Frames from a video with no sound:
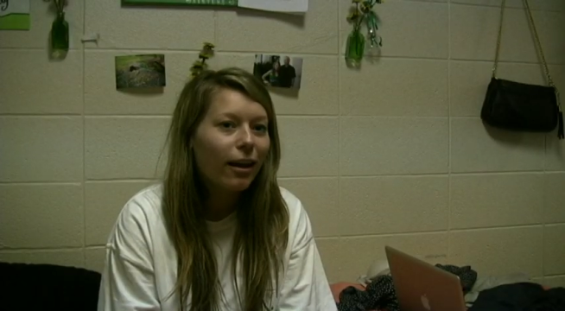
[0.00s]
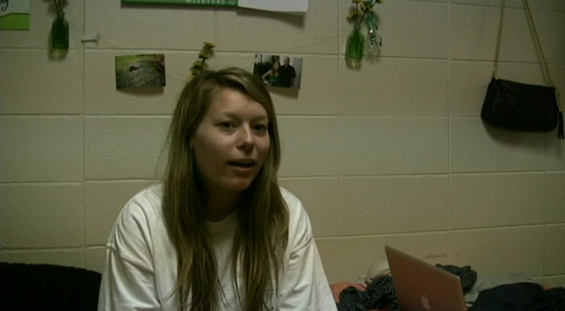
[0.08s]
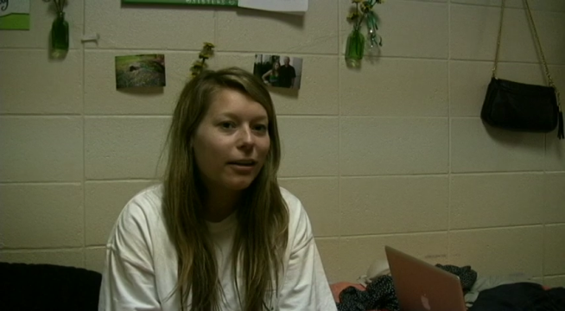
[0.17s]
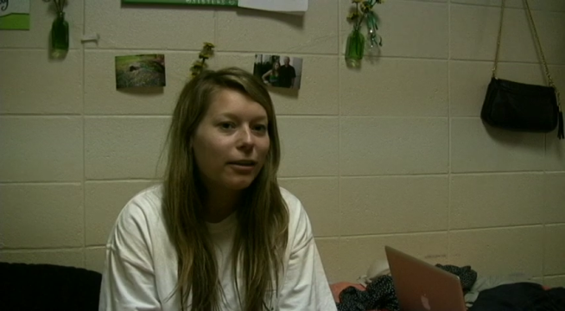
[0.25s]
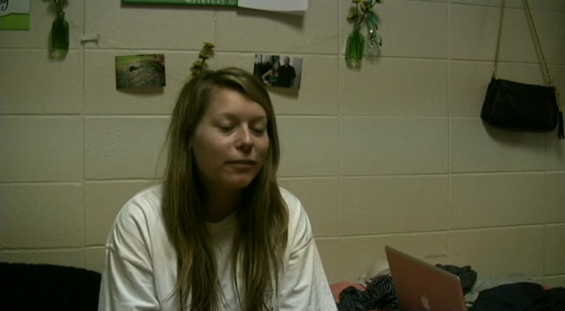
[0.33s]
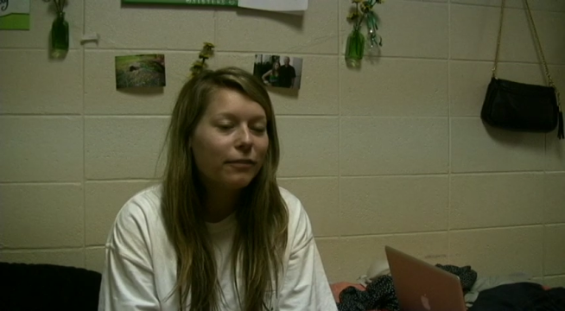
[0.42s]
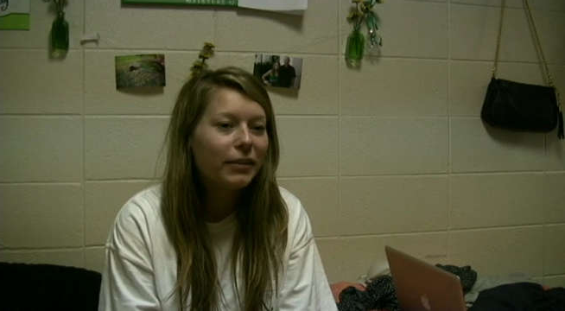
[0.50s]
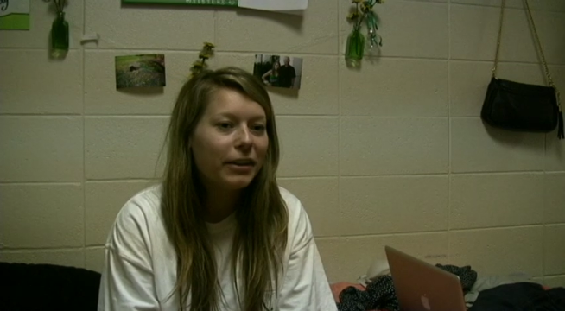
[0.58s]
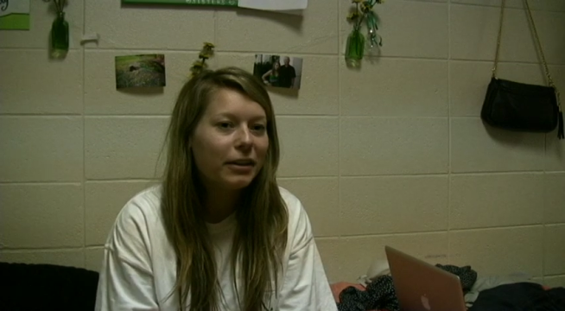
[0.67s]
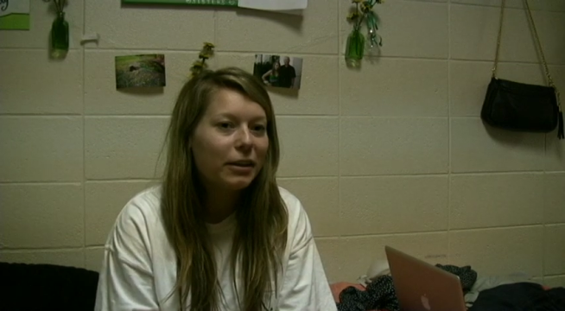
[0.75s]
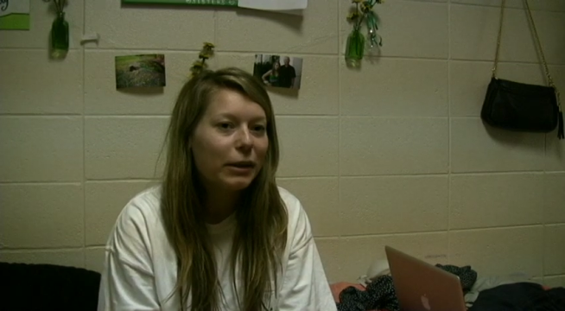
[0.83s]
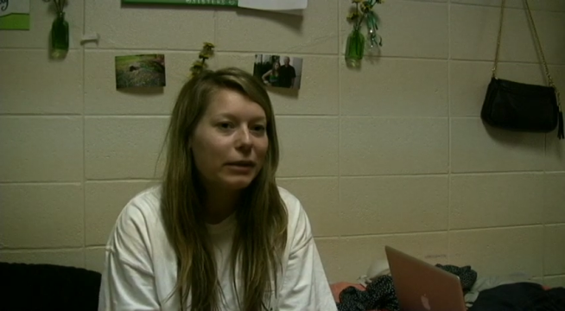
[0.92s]
a
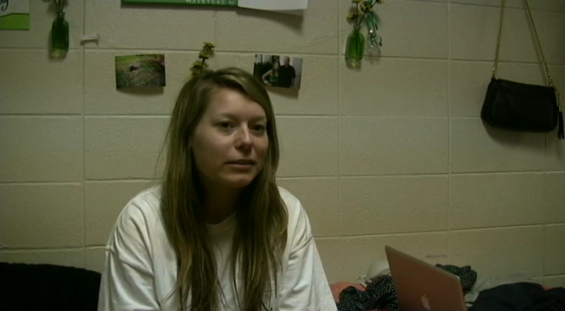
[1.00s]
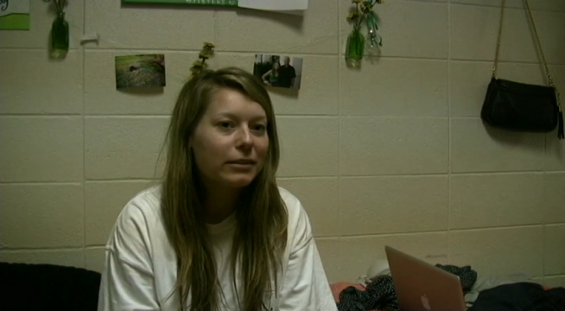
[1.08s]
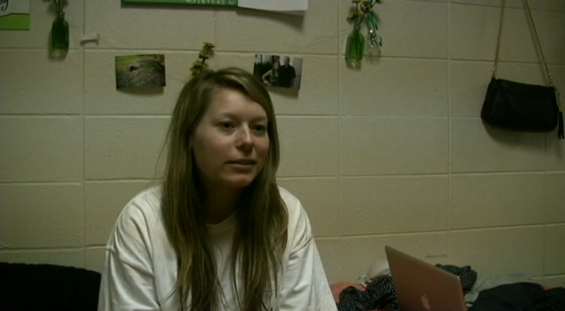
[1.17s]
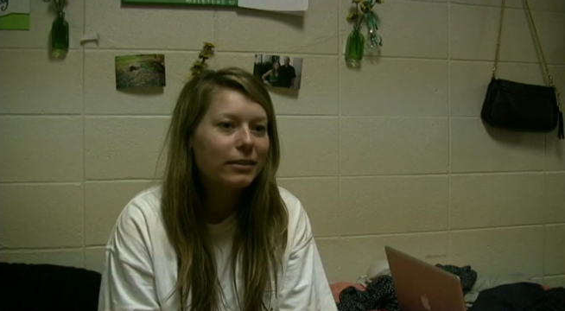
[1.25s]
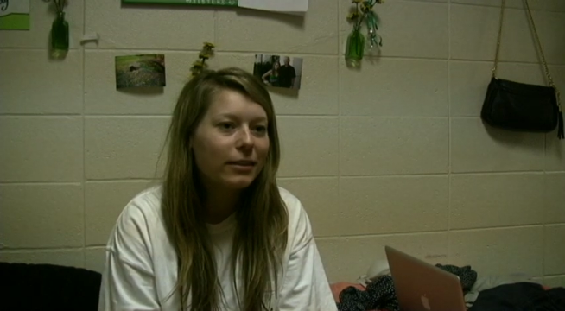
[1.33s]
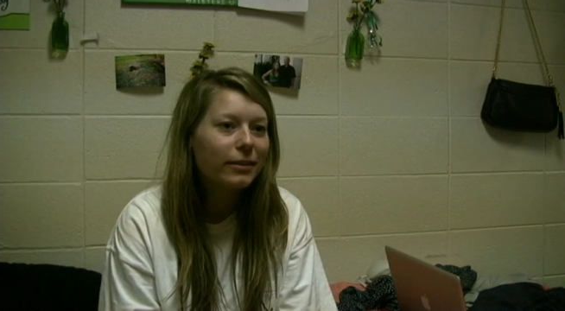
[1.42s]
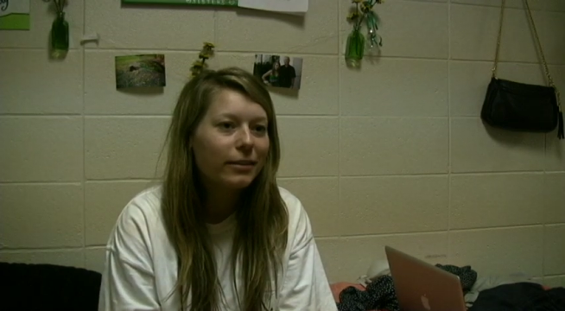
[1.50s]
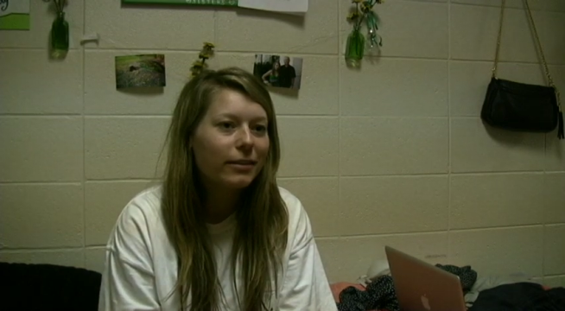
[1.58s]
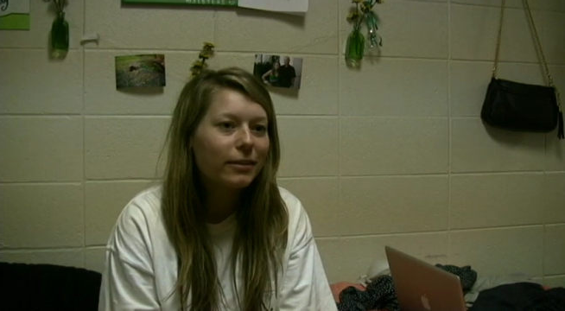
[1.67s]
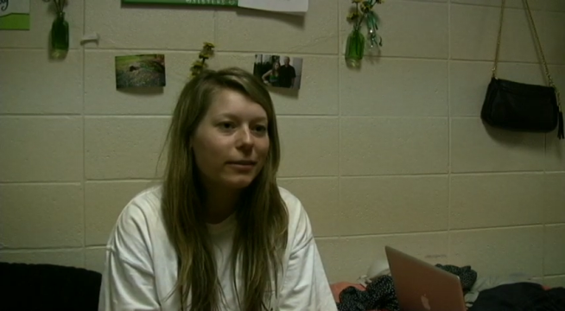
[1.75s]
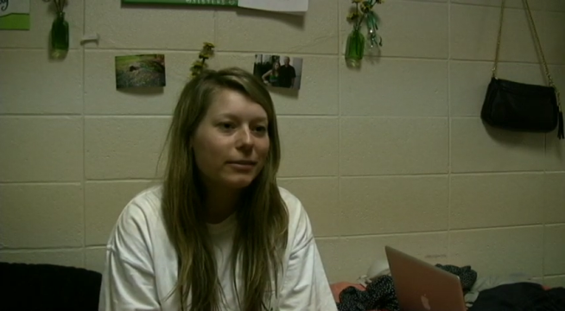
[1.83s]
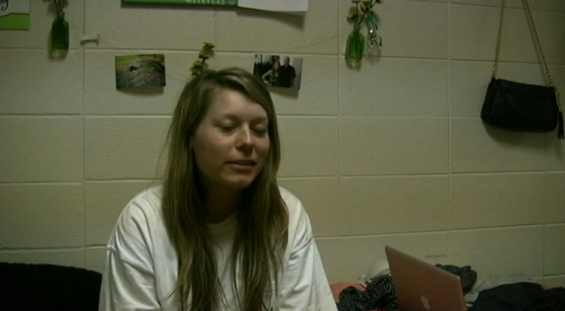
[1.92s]
convenient,
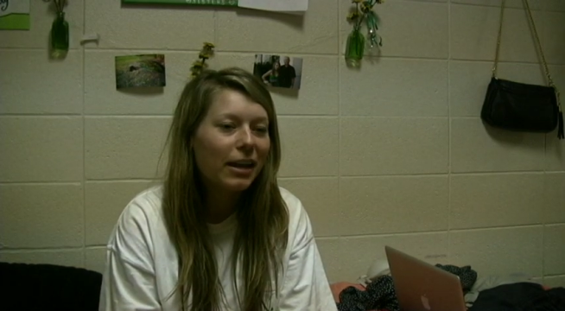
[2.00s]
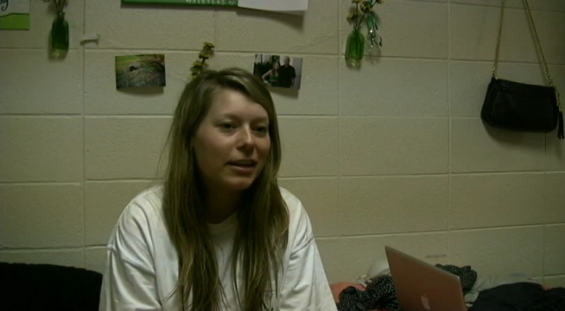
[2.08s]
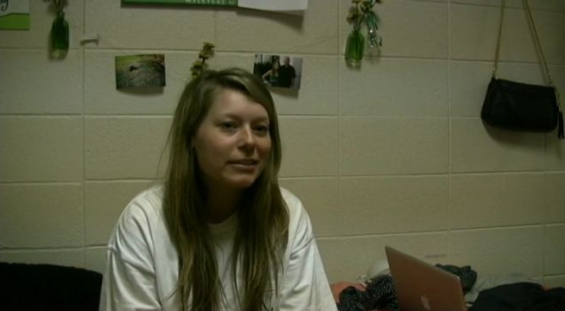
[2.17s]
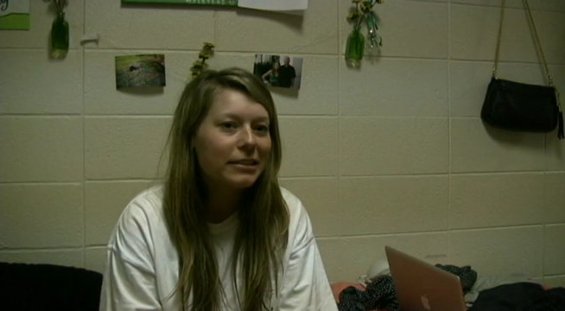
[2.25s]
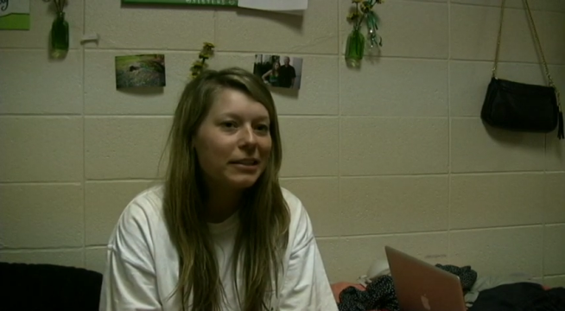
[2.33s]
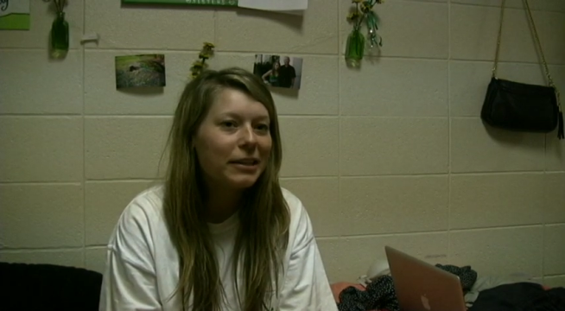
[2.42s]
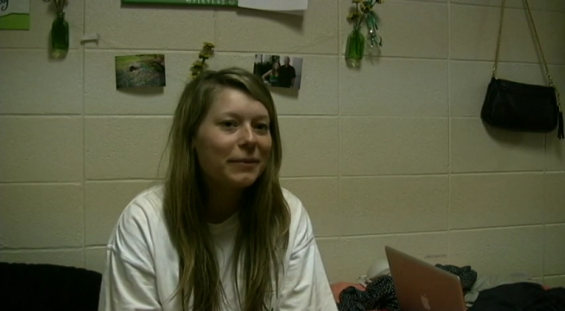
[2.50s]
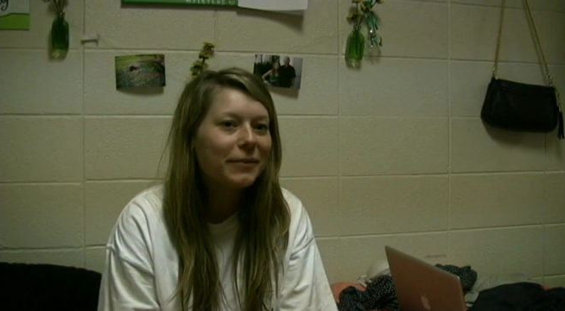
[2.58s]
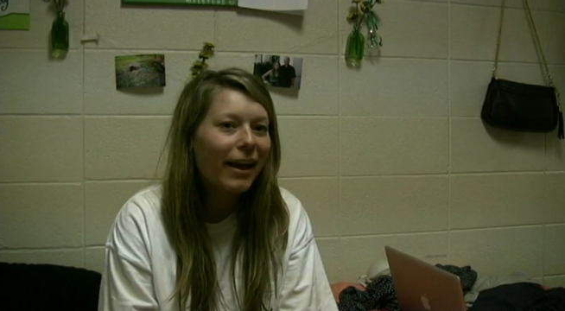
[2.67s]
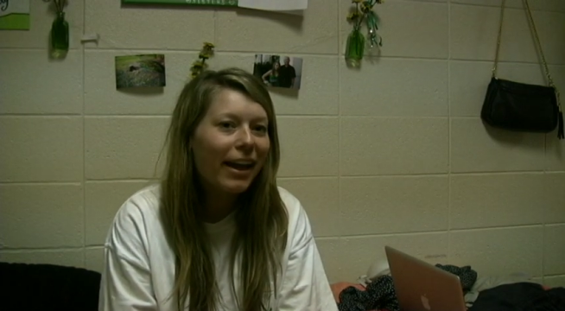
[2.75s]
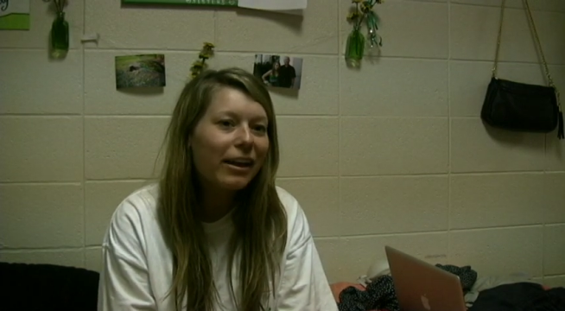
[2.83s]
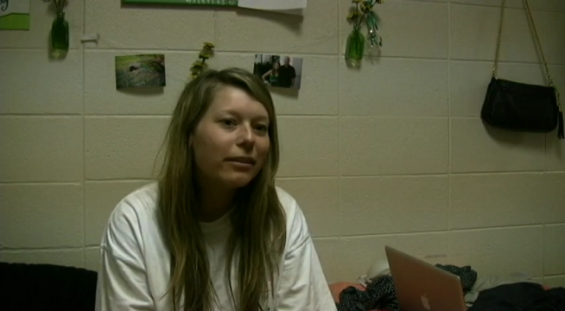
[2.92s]
tasty
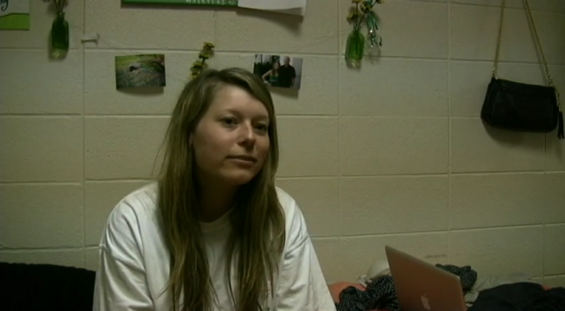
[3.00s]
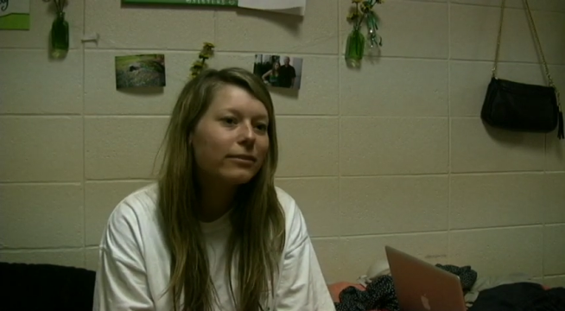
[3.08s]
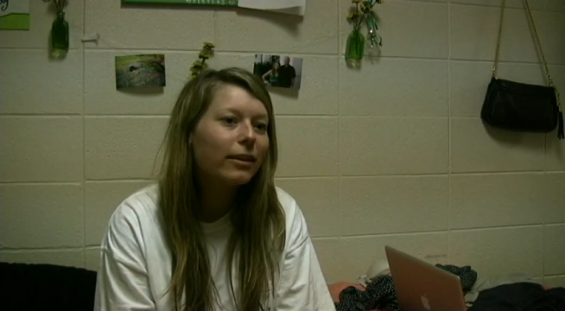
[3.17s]
way of